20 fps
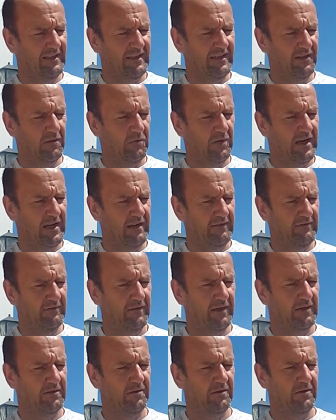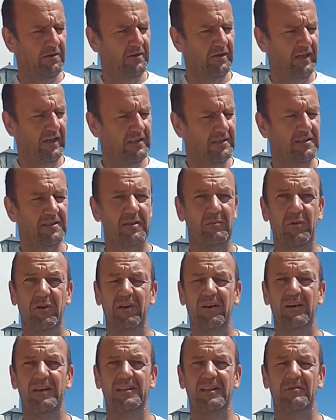way of recording and
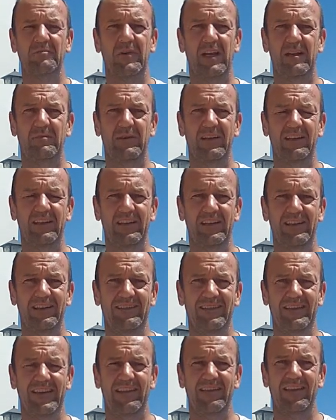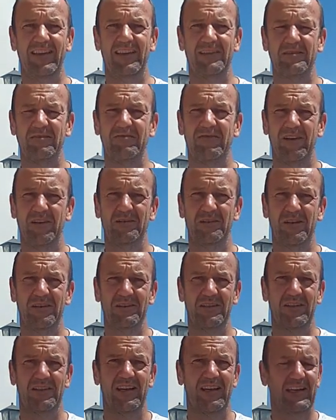summarising maybe the 10,000
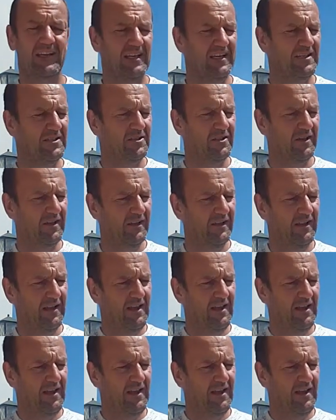photos I take each year